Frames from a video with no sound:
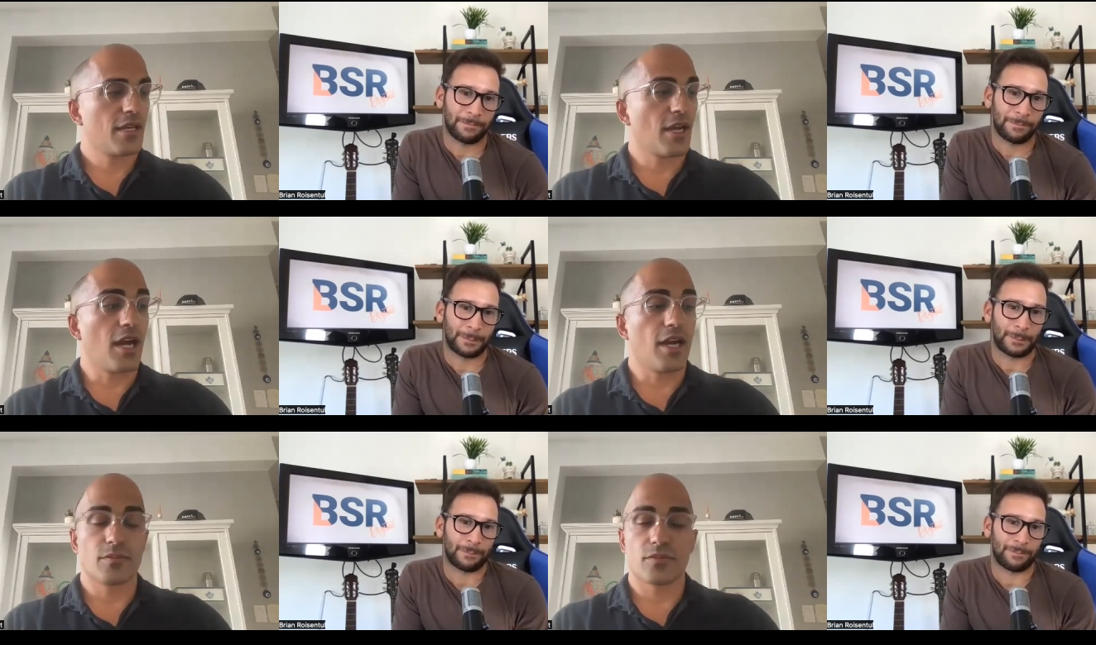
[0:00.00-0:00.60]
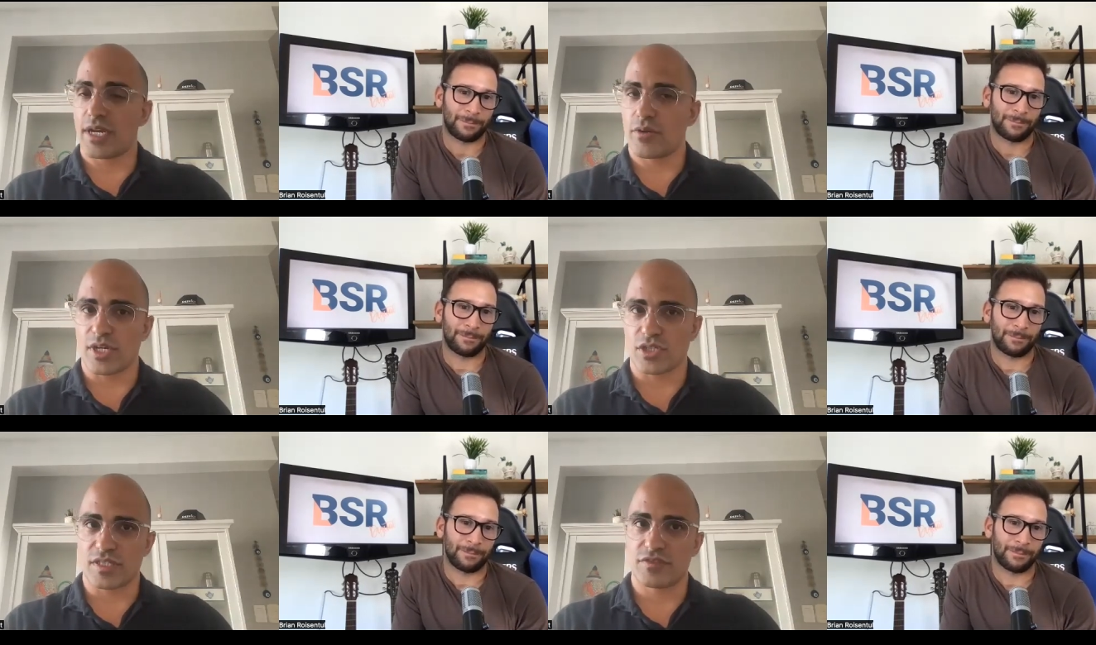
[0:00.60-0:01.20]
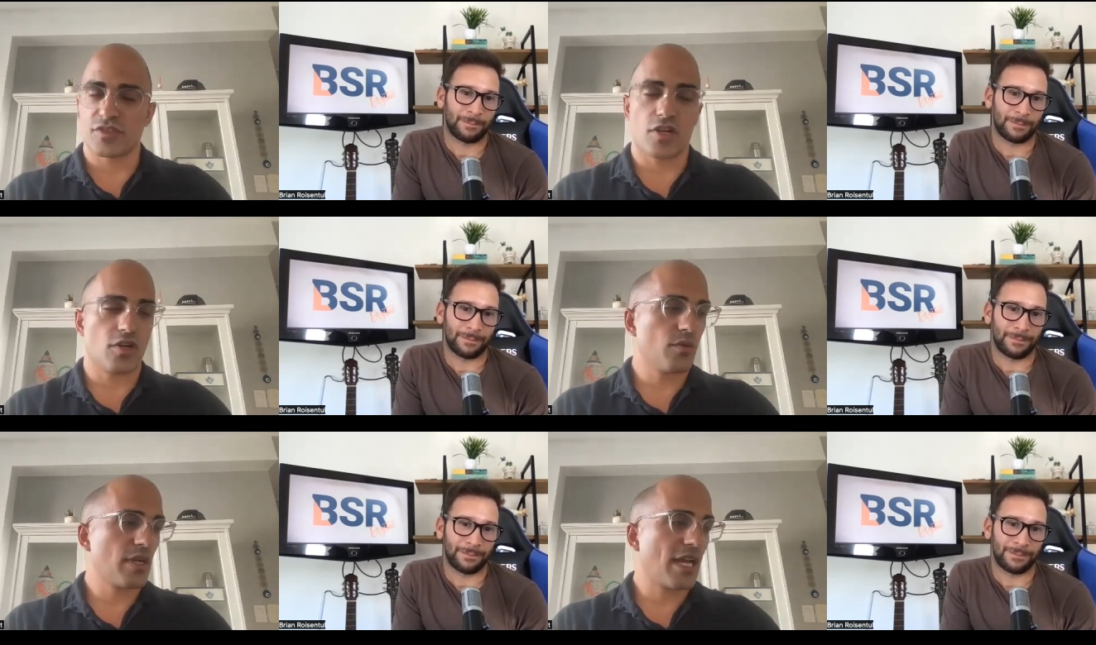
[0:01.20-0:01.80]
Speaker 1: Um, great question.
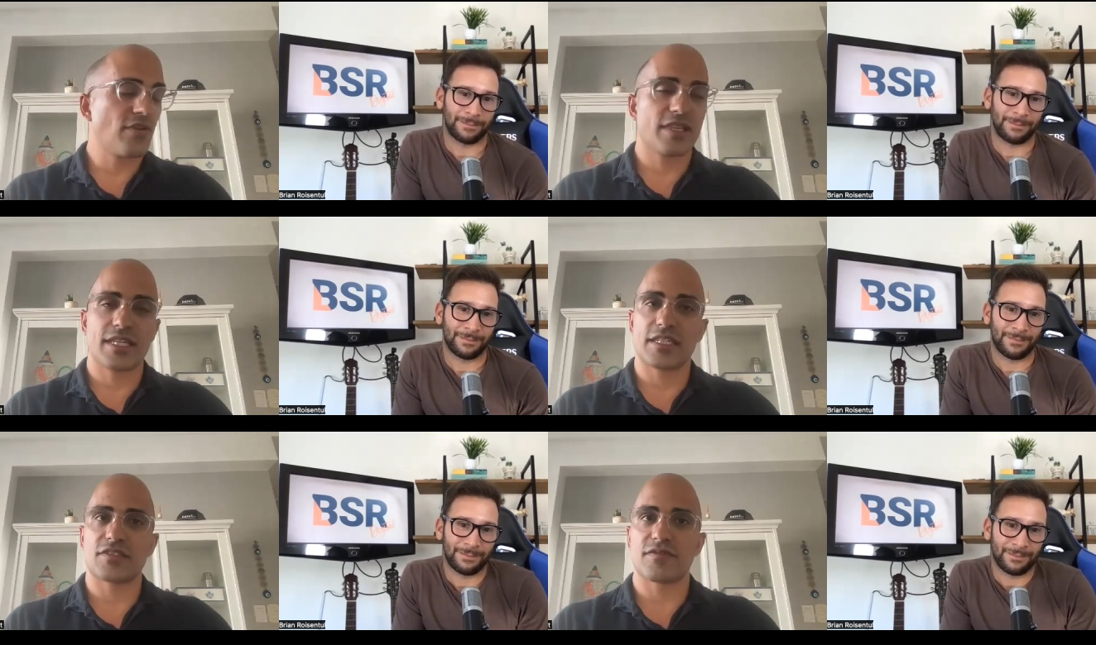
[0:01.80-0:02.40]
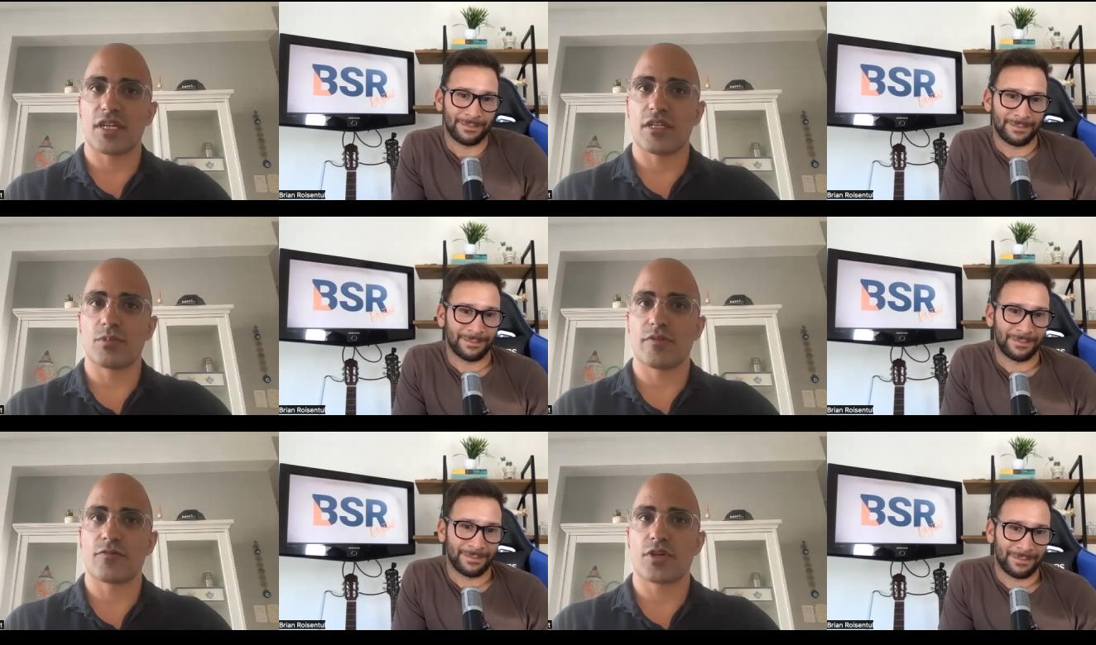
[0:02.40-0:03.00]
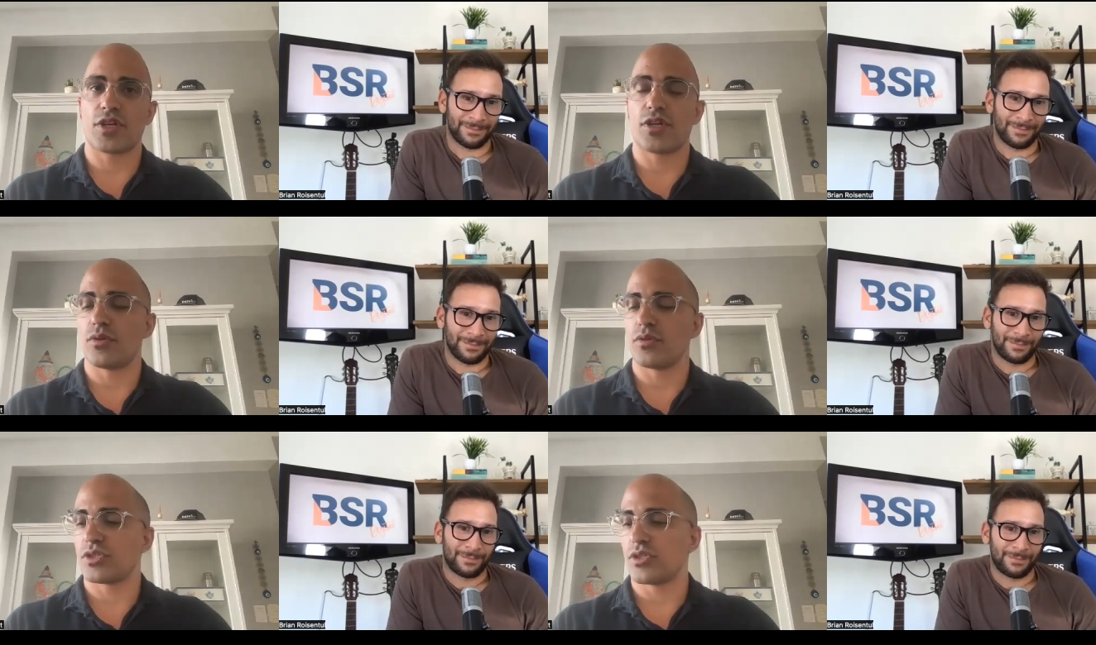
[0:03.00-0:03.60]
So everything is available for
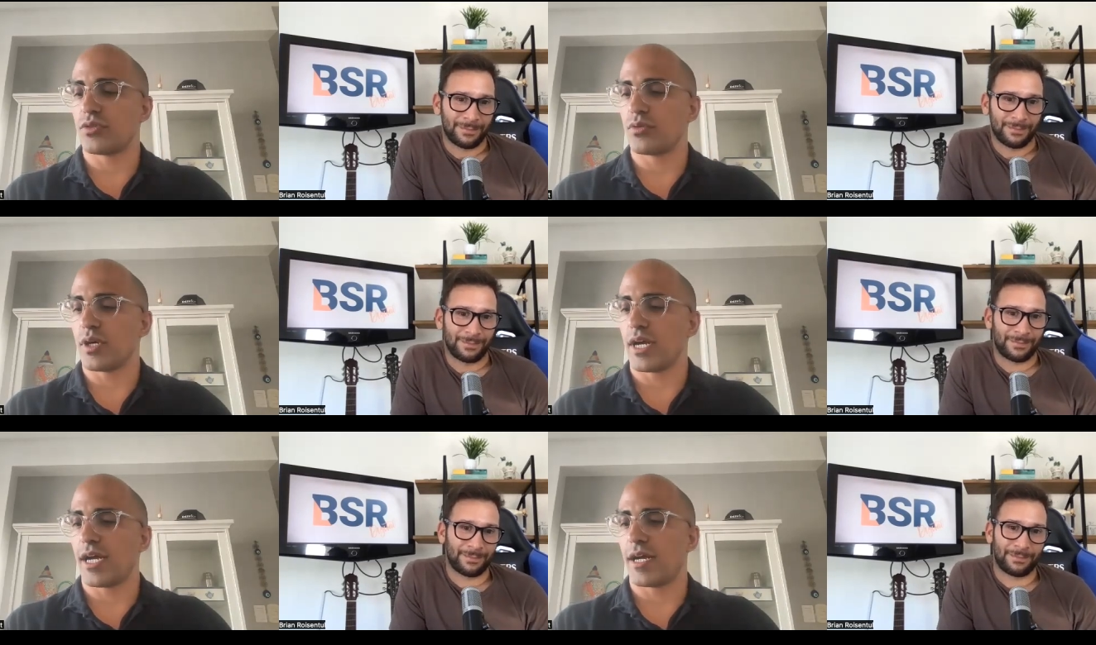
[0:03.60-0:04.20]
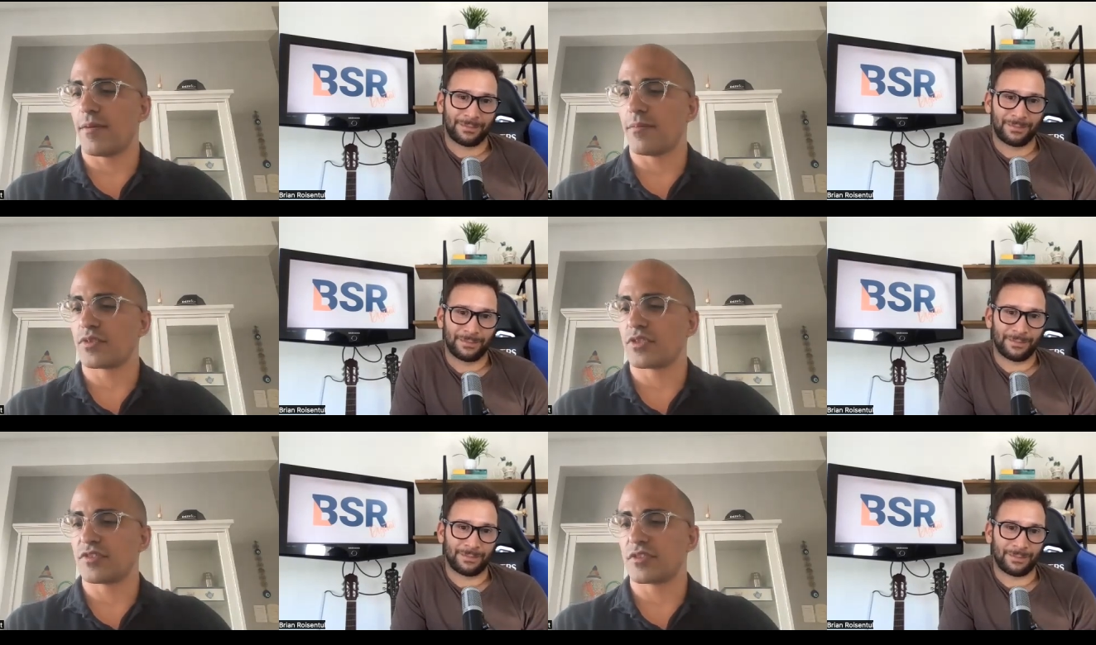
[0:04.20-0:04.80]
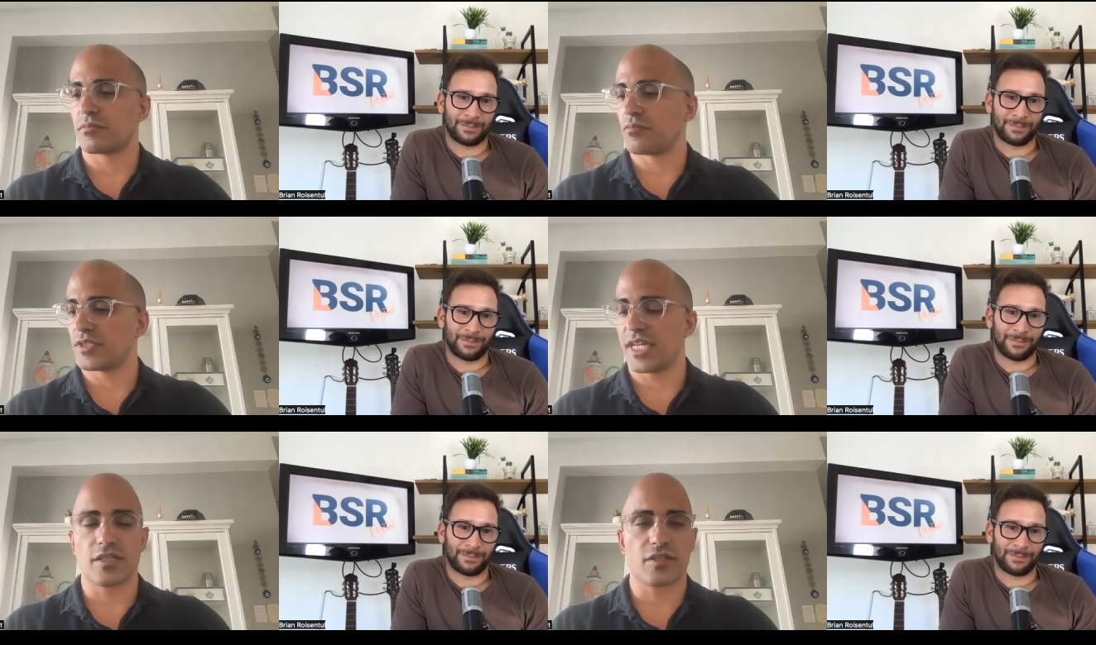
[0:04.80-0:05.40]
you to um, just
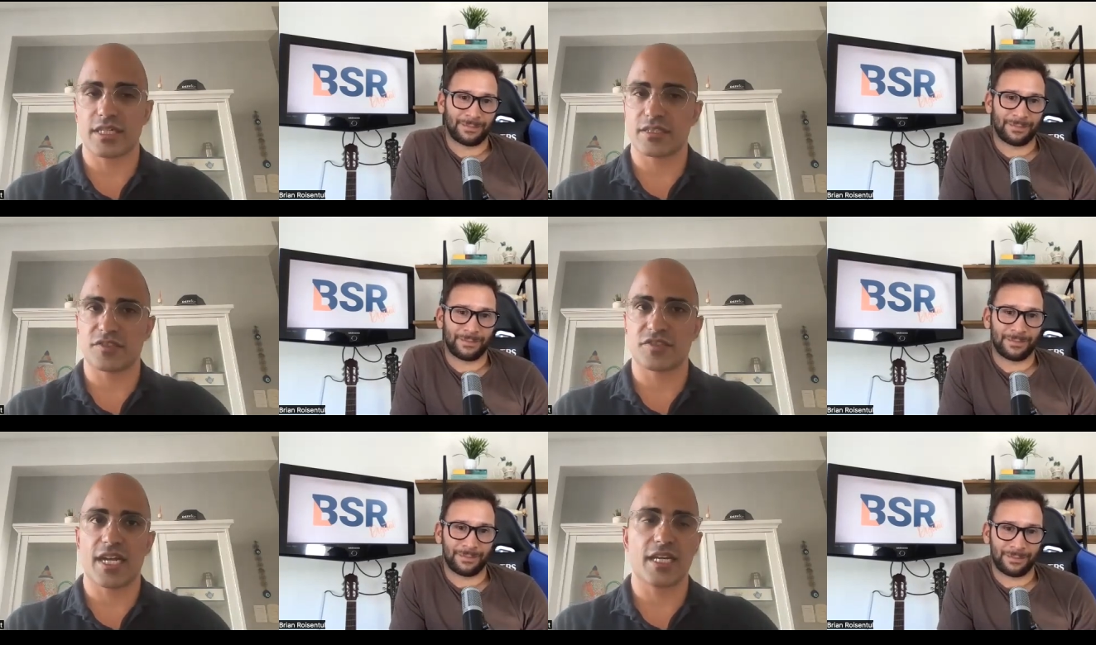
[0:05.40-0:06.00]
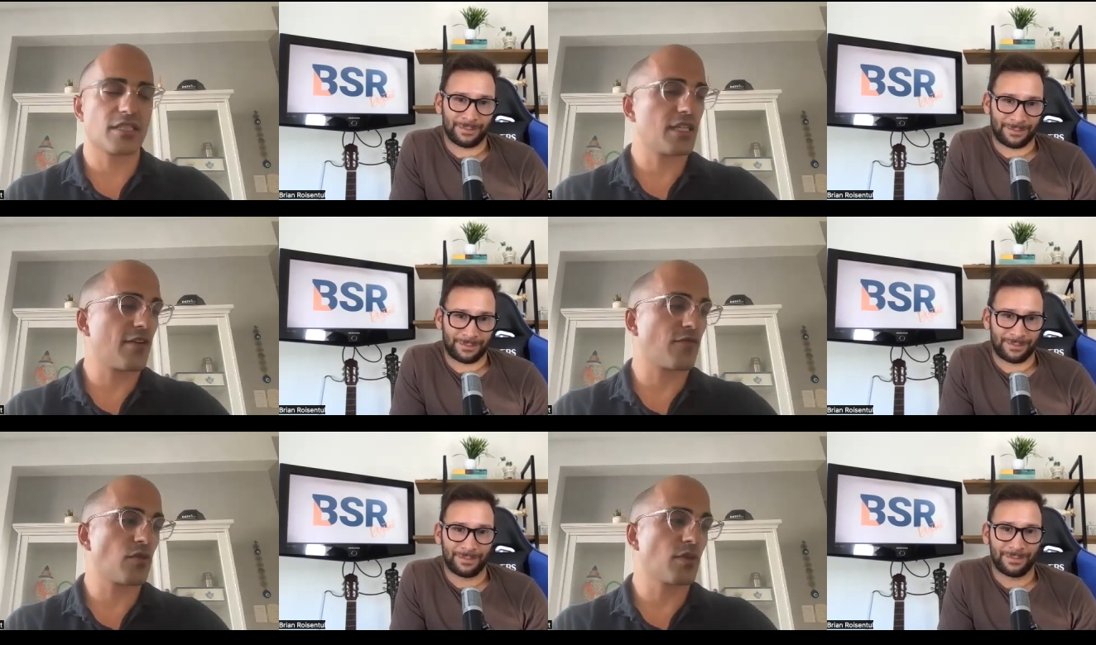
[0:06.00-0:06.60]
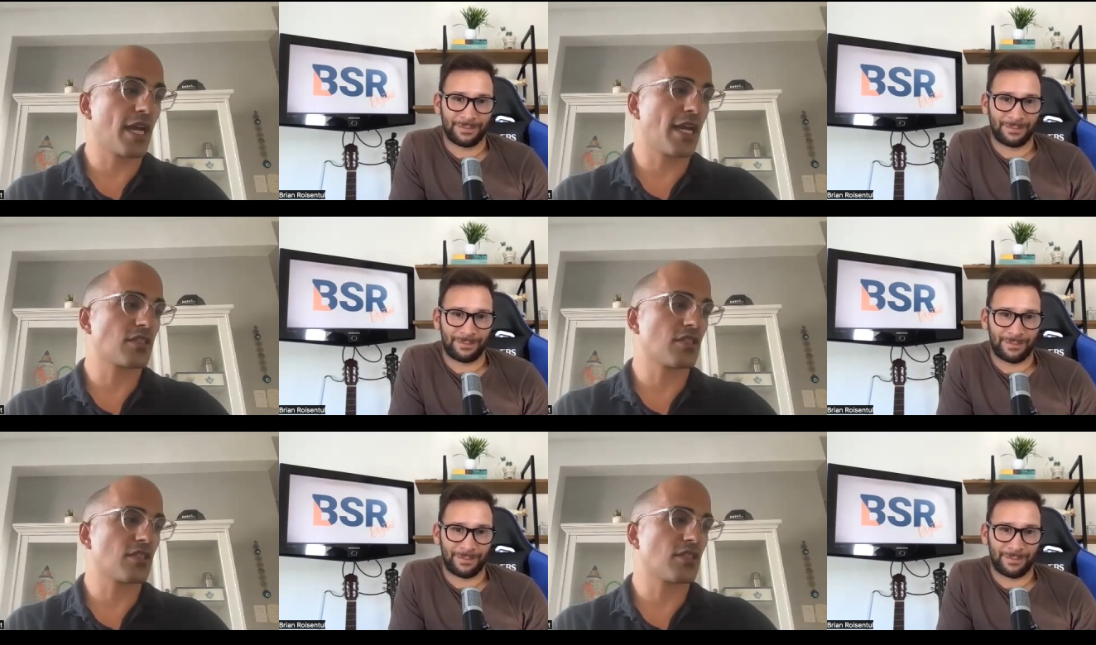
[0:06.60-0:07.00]
take a look at the site. If you'd like